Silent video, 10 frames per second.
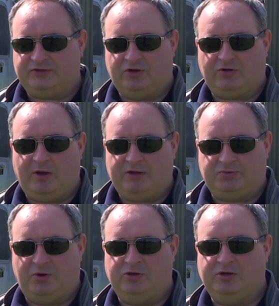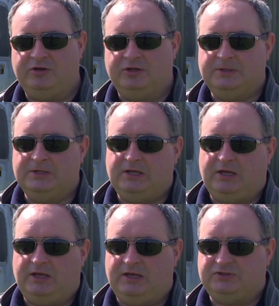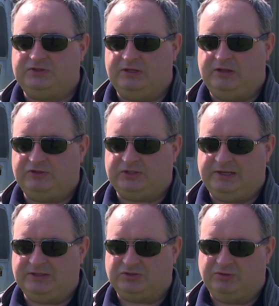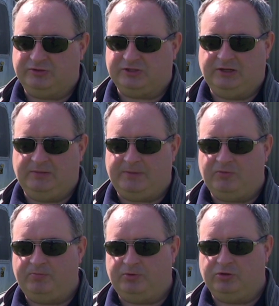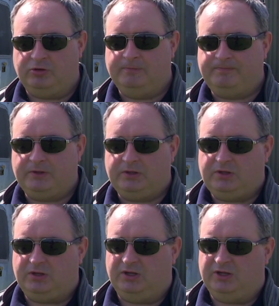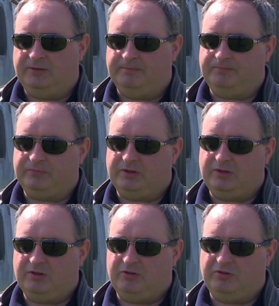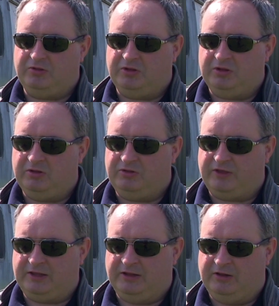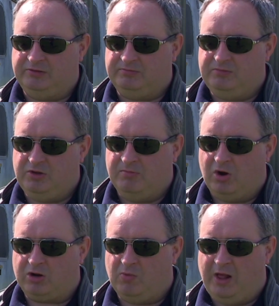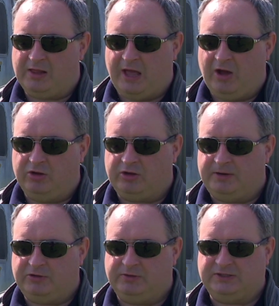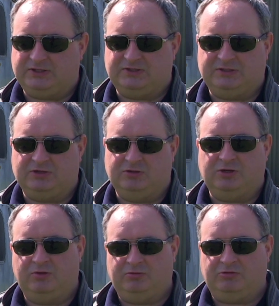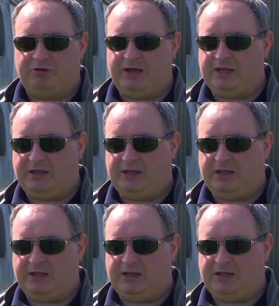It's not quite as rounded uh, as, the, as the Lynx, so it looks a little bit more brutal. Um, the thing that'll you know, mark a Wildcat out compared to Lynx is the two-tone grey